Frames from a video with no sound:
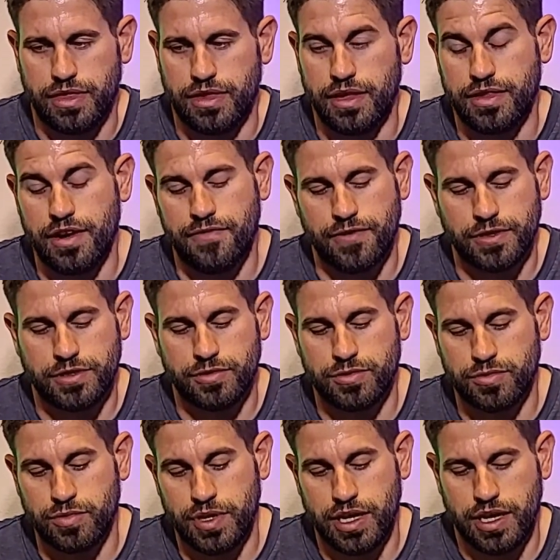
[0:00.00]
the difference
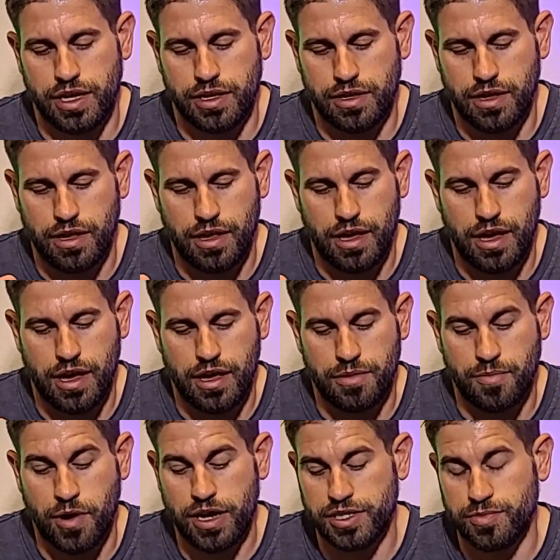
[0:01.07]
between the
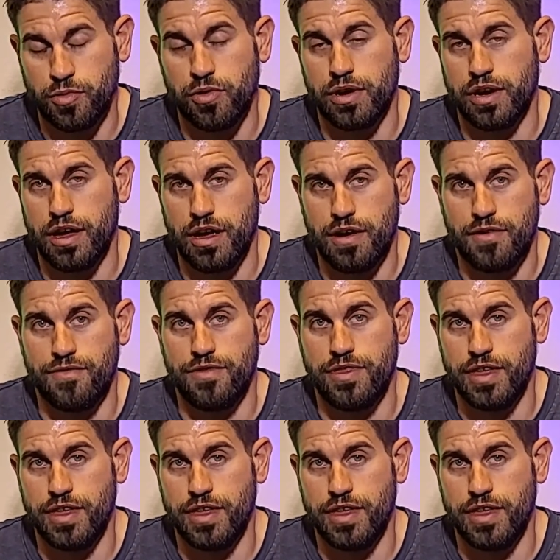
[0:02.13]
price point of